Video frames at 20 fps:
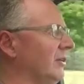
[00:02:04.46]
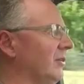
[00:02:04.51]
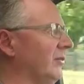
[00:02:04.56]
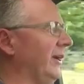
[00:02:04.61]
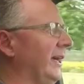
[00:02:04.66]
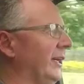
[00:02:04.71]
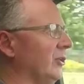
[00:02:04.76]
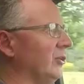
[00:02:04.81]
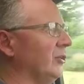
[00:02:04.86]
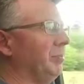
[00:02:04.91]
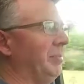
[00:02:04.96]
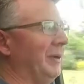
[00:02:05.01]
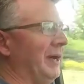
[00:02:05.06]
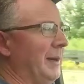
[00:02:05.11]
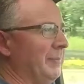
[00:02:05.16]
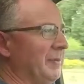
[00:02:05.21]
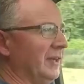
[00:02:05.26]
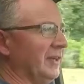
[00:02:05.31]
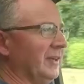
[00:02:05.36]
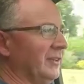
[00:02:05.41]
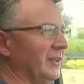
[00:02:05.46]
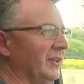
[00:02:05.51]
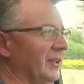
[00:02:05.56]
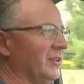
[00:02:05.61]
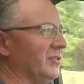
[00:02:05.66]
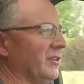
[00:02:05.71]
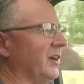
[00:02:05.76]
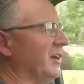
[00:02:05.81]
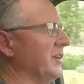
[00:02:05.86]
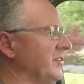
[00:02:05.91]
crackle popping in the
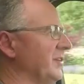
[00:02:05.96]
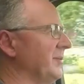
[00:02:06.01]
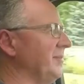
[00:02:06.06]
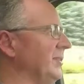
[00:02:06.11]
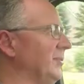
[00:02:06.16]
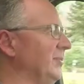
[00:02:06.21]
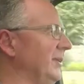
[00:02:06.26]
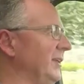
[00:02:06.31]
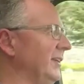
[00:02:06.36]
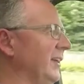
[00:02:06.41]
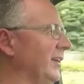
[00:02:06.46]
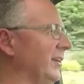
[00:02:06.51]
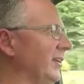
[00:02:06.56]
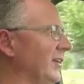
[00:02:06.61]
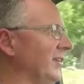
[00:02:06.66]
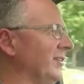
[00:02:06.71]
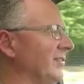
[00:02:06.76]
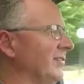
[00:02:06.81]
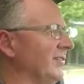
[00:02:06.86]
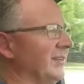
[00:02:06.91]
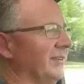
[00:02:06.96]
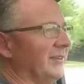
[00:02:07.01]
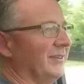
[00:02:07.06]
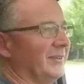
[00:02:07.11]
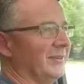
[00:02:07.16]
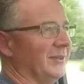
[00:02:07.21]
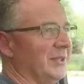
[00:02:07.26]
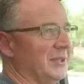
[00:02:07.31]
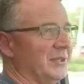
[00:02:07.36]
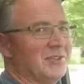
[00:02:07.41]
exhaust in between gears,
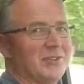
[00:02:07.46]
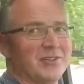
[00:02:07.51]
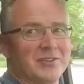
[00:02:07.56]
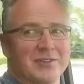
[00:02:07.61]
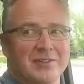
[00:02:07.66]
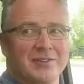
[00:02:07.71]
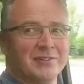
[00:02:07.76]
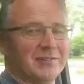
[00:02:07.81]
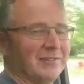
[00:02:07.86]
which